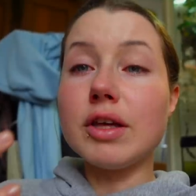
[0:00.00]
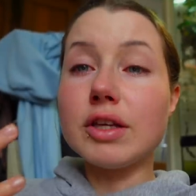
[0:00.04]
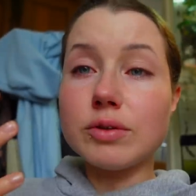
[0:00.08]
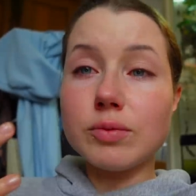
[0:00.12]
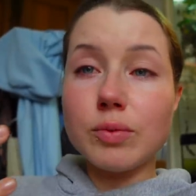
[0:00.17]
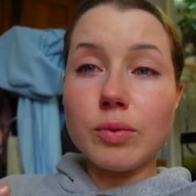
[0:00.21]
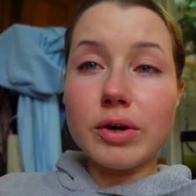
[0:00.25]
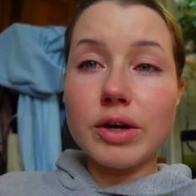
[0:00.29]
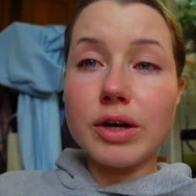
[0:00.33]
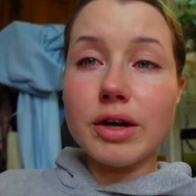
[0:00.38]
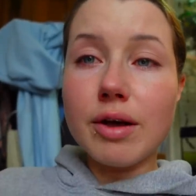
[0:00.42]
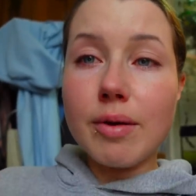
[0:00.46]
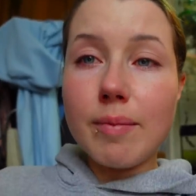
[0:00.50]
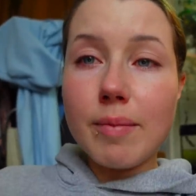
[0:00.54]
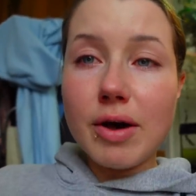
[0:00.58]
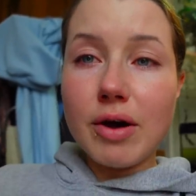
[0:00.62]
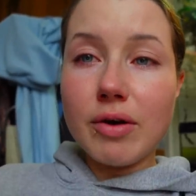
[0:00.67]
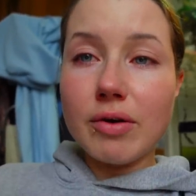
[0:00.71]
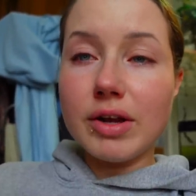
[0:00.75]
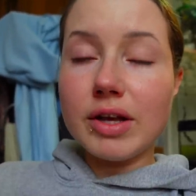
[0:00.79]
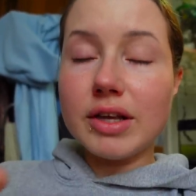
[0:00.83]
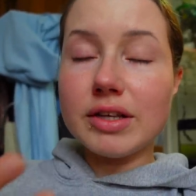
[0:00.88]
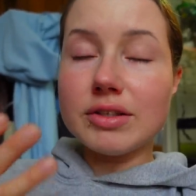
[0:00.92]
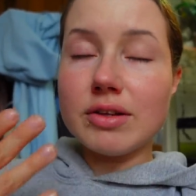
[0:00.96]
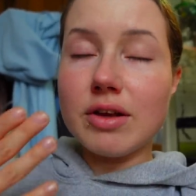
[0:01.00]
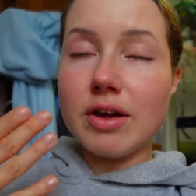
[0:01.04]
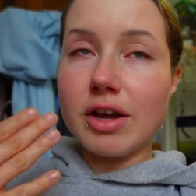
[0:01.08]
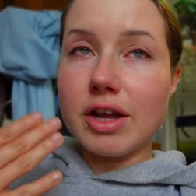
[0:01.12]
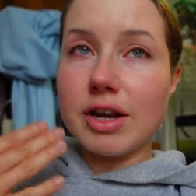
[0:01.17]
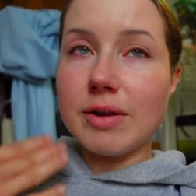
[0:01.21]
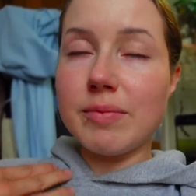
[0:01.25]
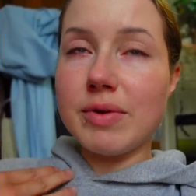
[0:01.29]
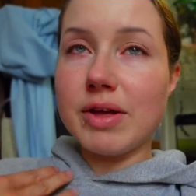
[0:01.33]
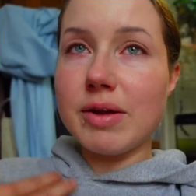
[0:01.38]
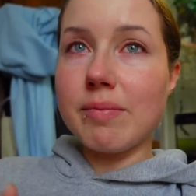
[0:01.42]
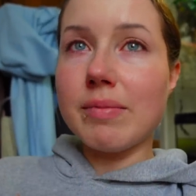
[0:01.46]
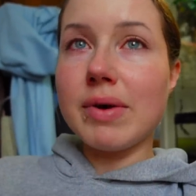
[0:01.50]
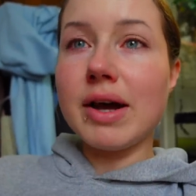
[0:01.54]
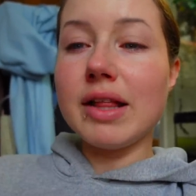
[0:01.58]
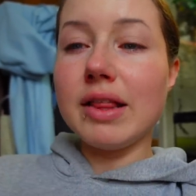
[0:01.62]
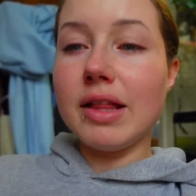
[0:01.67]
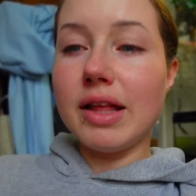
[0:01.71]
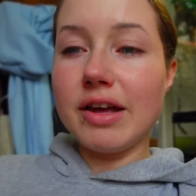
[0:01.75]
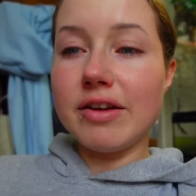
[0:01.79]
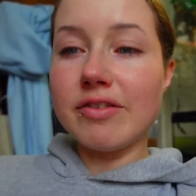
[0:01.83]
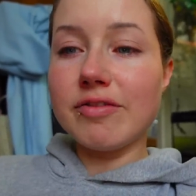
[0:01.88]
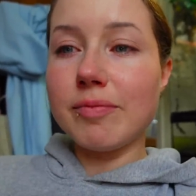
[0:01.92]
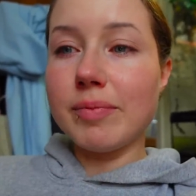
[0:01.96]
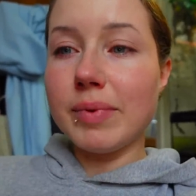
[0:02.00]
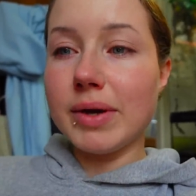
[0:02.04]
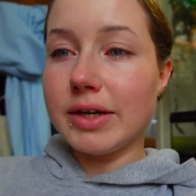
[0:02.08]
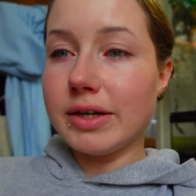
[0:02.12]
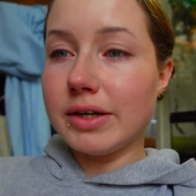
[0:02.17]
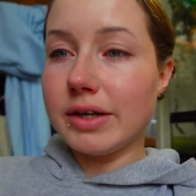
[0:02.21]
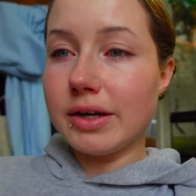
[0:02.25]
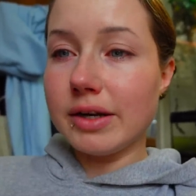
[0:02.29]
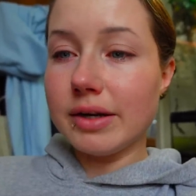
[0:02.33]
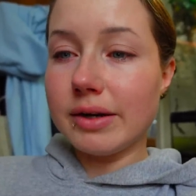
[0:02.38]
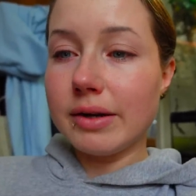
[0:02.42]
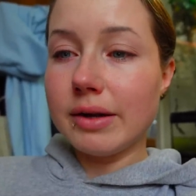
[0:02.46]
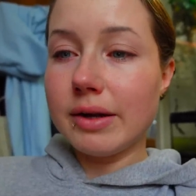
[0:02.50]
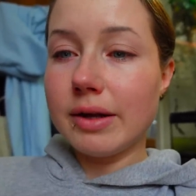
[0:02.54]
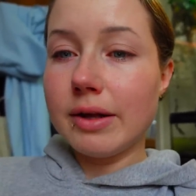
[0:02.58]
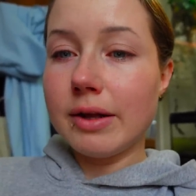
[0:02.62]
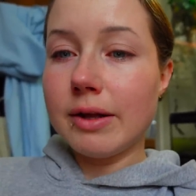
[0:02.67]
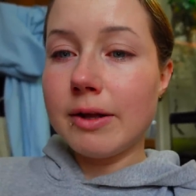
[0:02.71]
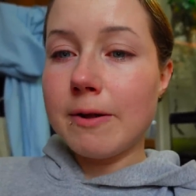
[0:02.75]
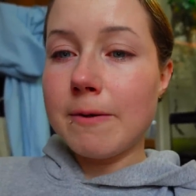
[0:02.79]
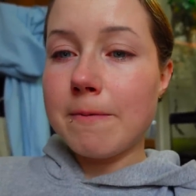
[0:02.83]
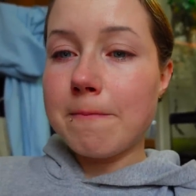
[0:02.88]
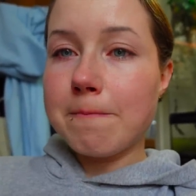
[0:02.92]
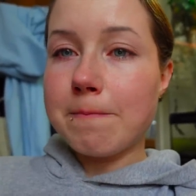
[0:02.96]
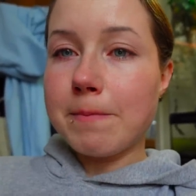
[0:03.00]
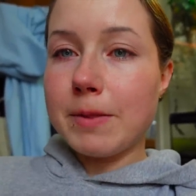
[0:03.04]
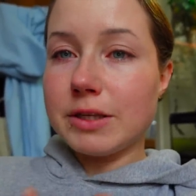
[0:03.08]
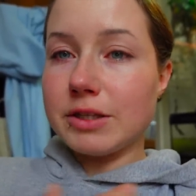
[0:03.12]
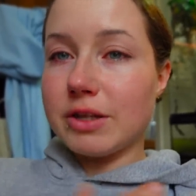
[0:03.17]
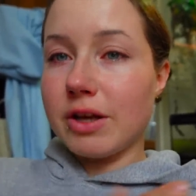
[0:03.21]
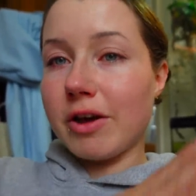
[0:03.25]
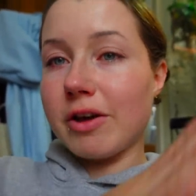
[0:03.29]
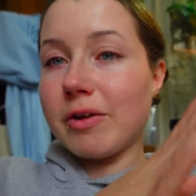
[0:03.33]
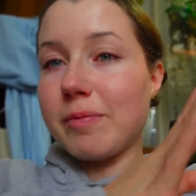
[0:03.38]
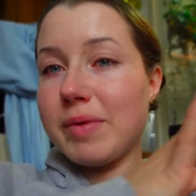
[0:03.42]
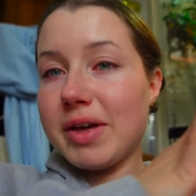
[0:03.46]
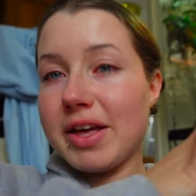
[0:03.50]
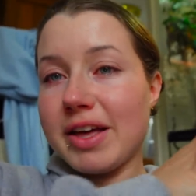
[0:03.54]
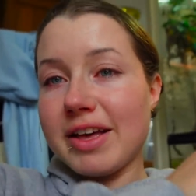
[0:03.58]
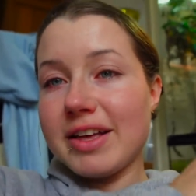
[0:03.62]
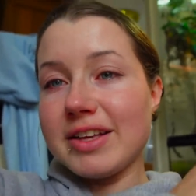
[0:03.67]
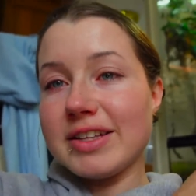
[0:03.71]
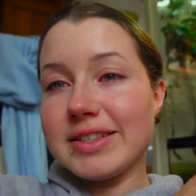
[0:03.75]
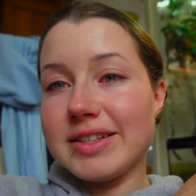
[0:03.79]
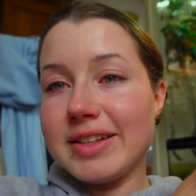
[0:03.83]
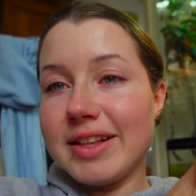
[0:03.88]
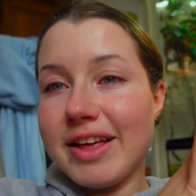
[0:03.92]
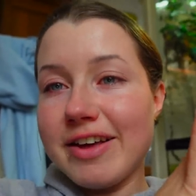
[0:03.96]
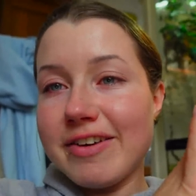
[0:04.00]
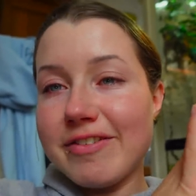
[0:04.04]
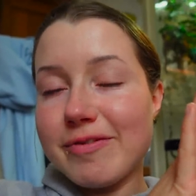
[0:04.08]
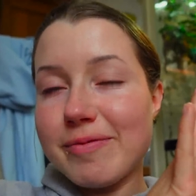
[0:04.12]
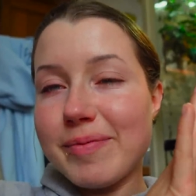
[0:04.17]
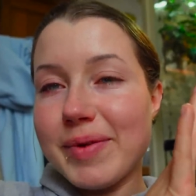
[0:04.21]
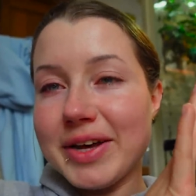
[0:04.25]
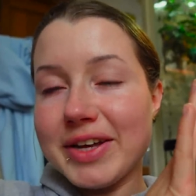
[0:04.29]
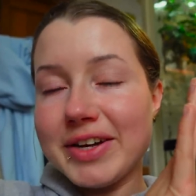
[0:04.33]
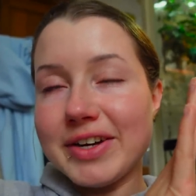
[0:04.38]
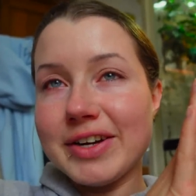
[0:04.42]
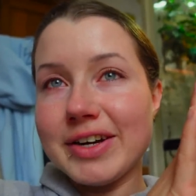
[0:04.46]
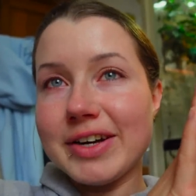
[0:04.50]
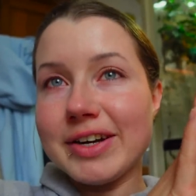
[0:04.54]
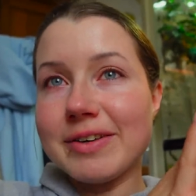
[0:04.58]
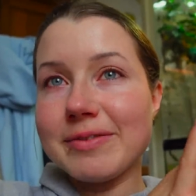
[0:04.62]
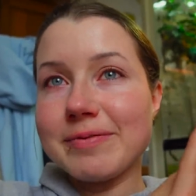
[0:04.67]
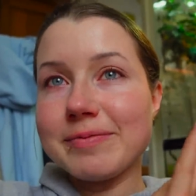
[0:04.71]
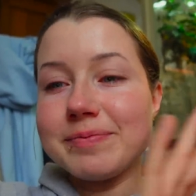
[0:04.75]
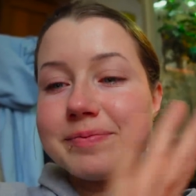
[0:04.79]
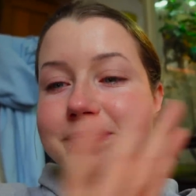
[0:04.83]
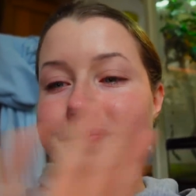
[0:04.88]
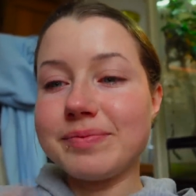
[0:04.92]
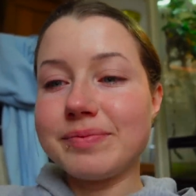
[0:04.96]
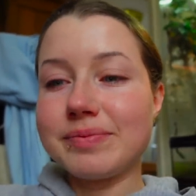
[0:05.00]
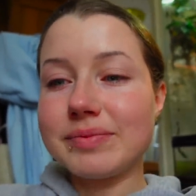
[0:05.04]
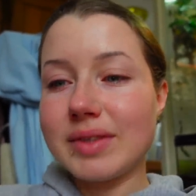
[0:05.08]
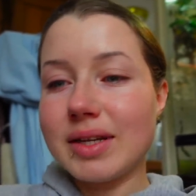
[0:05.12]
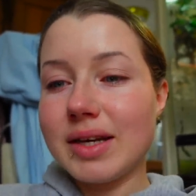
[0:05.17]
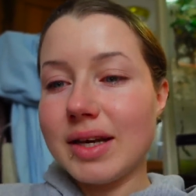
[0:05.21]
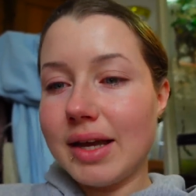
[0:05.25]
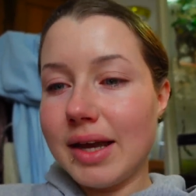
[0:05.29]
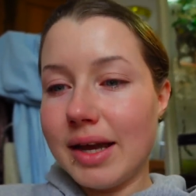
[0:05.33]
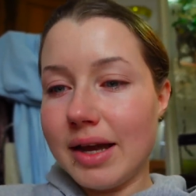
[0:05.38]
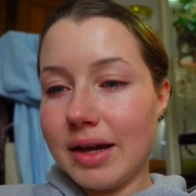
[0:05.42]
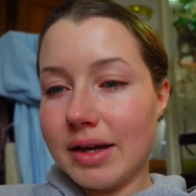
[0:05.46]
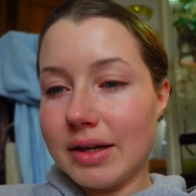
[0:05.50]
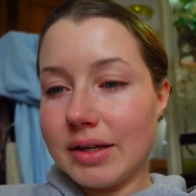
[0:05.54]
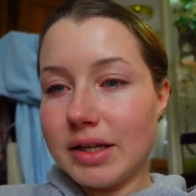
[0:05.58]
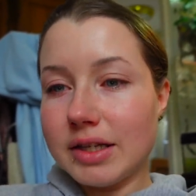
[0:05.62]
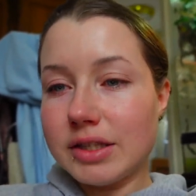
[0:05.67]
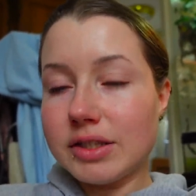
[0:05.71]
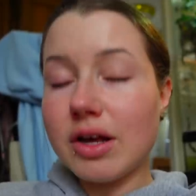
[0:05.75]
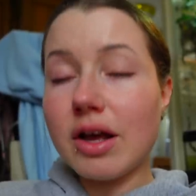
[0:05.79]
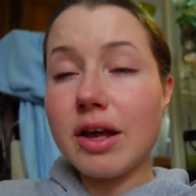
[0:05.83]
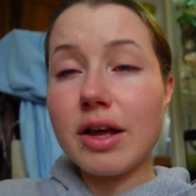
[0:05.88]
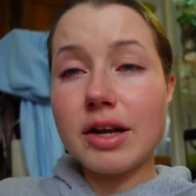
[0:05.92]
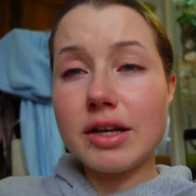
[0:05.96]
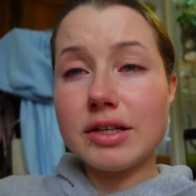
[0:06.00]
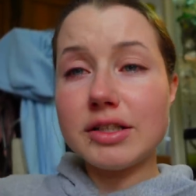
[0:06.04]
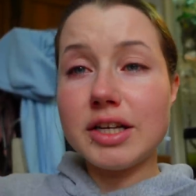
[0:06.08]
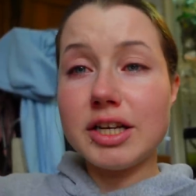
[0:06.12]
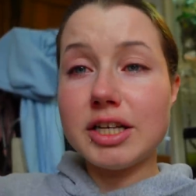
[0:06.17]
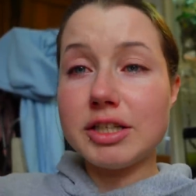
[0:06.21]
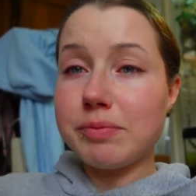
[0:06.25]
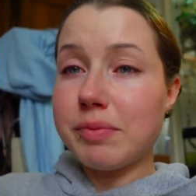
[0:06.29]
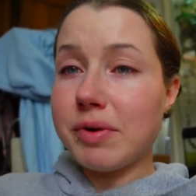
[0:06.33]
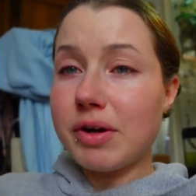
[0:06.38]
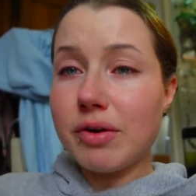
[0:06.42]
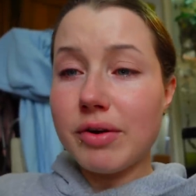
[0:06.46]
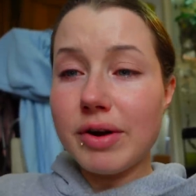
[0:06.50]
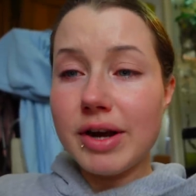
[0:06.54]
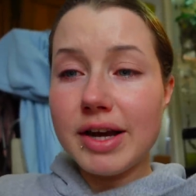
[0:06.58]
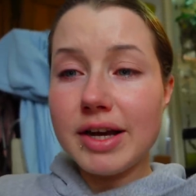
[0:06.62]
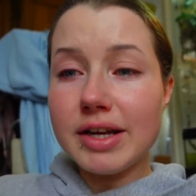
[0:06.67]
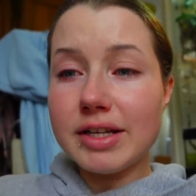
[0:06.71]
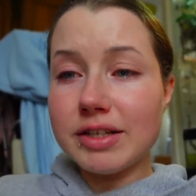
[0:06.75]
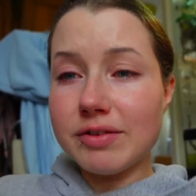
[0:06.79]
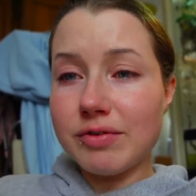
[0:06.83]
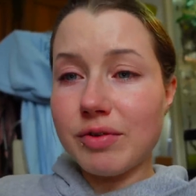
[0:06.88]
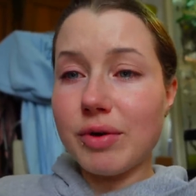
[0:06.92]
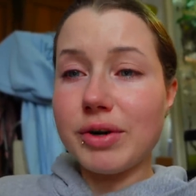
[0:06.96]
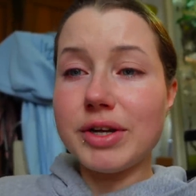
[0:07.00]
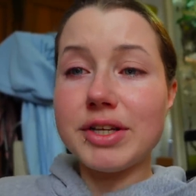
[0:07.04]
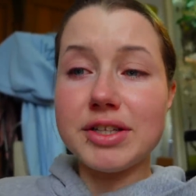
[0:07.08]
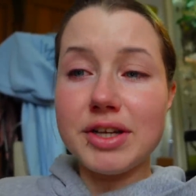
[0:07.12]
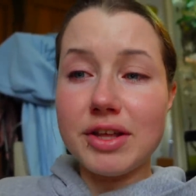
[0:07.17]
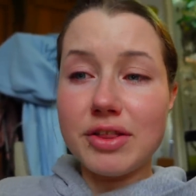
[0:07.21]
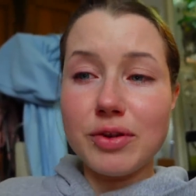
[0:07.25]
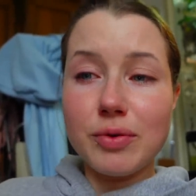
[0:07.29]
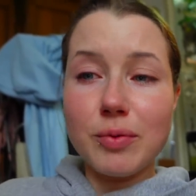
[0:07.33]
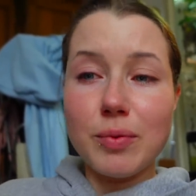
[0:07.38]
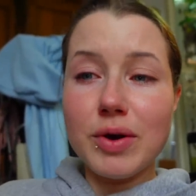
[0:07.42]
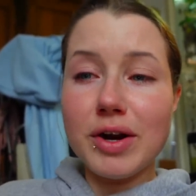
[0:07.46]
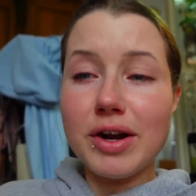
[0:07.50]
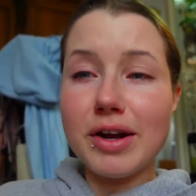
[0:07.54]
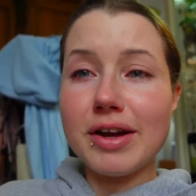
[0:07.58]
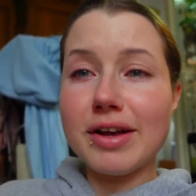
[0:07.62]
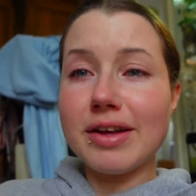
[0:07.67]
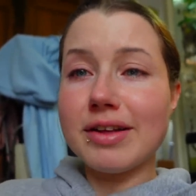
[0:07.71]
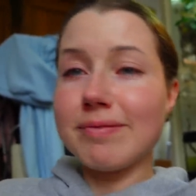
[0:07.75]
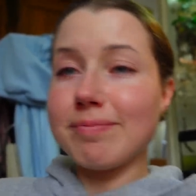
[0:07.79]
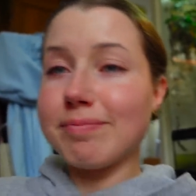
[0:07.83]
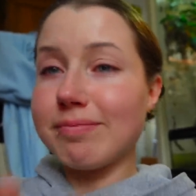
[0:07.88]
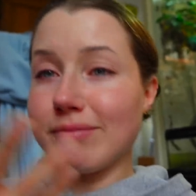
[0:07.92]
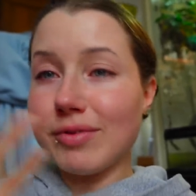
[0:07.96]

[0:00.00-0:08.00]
Because worrying about it is not gonna make my life better. It's not gonna make his life better. And it's not gonna change my grades. I've already done the work.